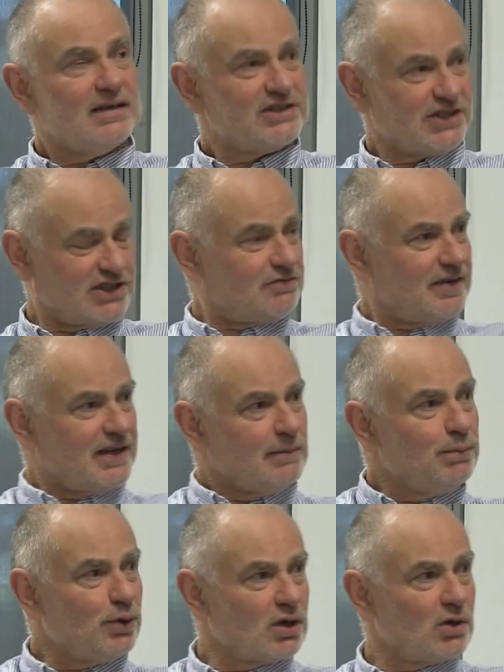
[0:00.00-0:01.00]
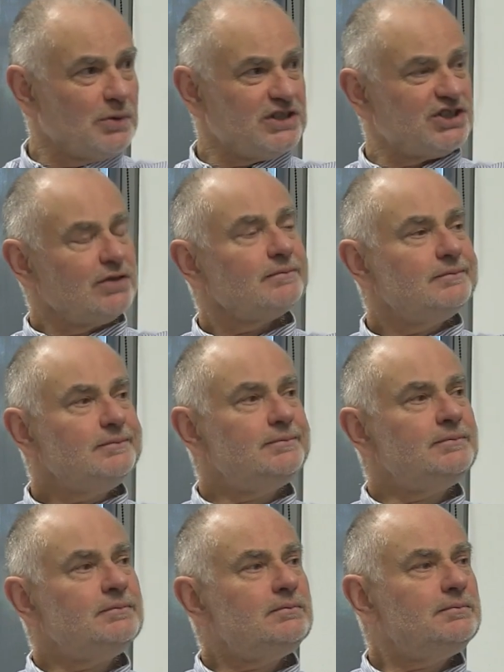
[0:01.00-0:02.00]
So it's a really important question.
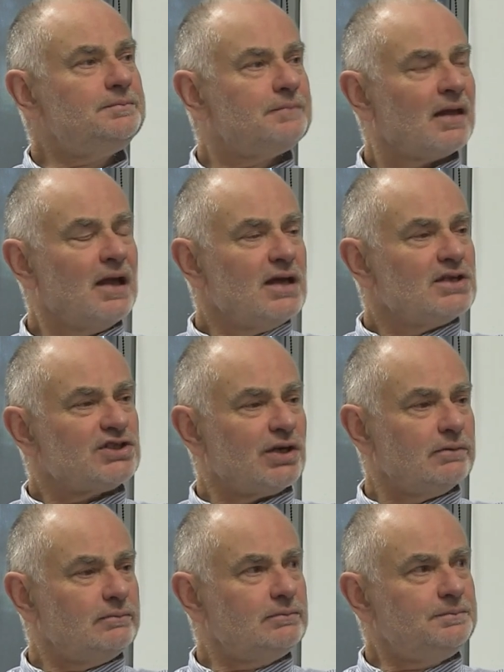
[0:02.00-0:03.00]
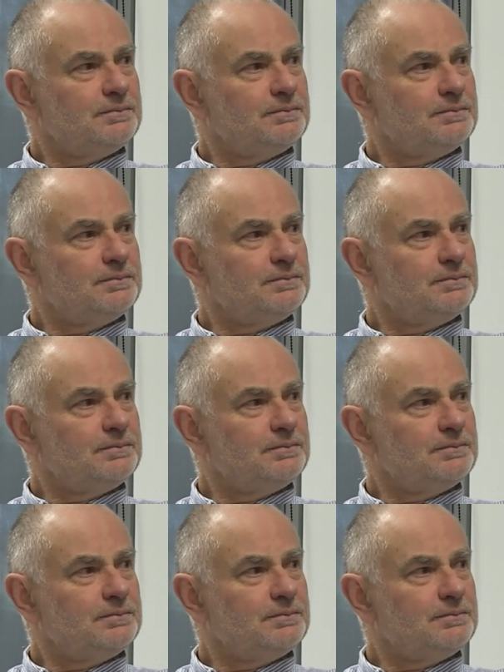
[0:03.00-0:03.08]
So